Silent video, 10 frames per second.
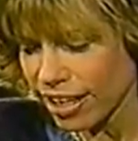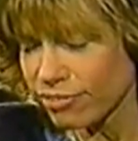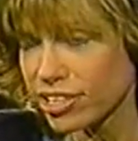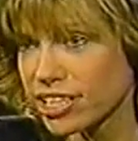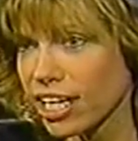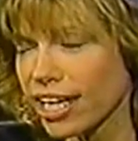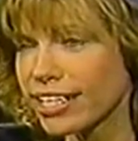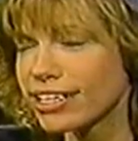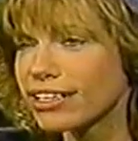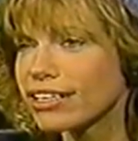I've
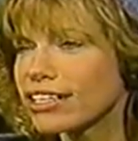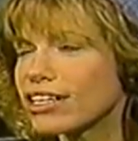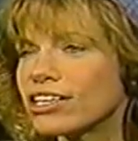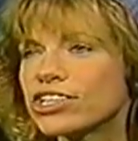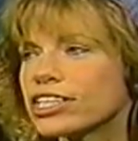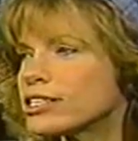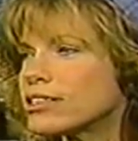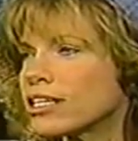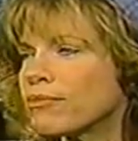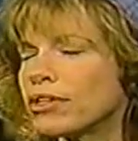designed, just,
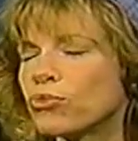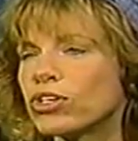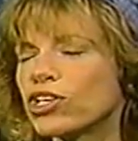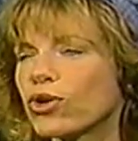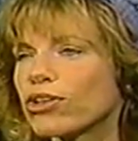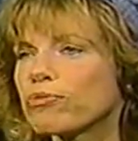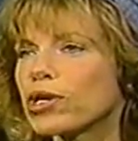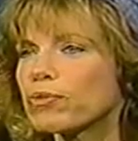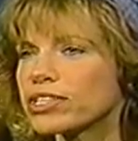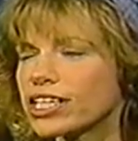I mean, with no other
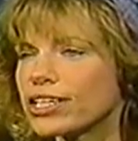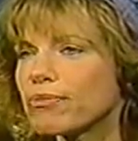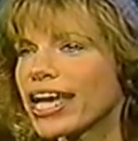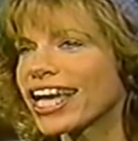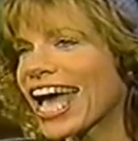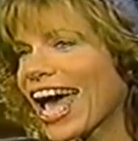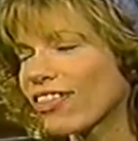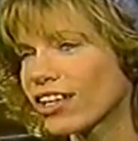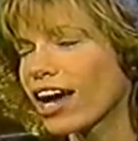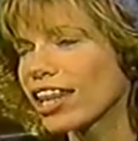purpose than to make a
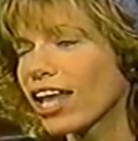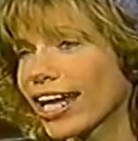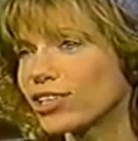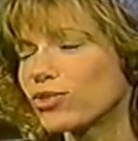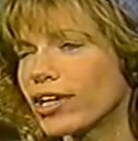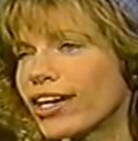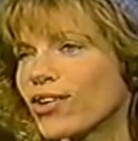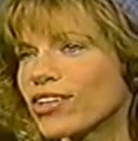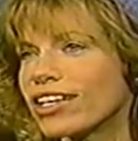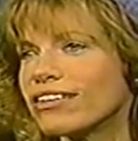hat that I like to wear,
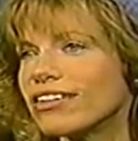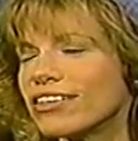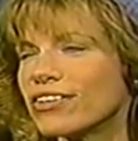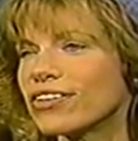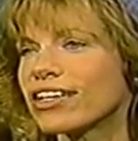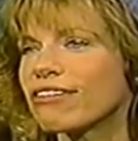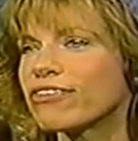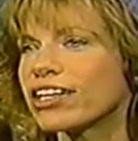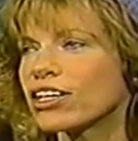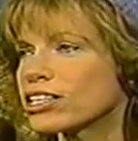or that, you know, that I
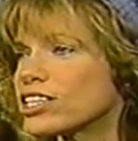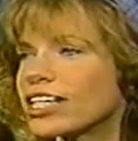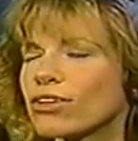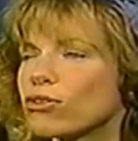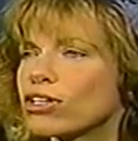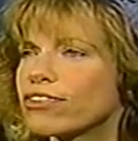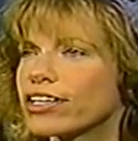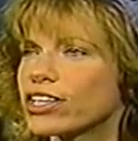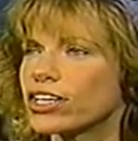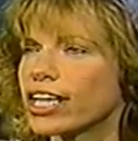feel look, because I don't look
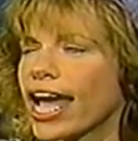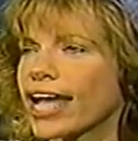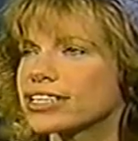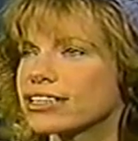very good in hats.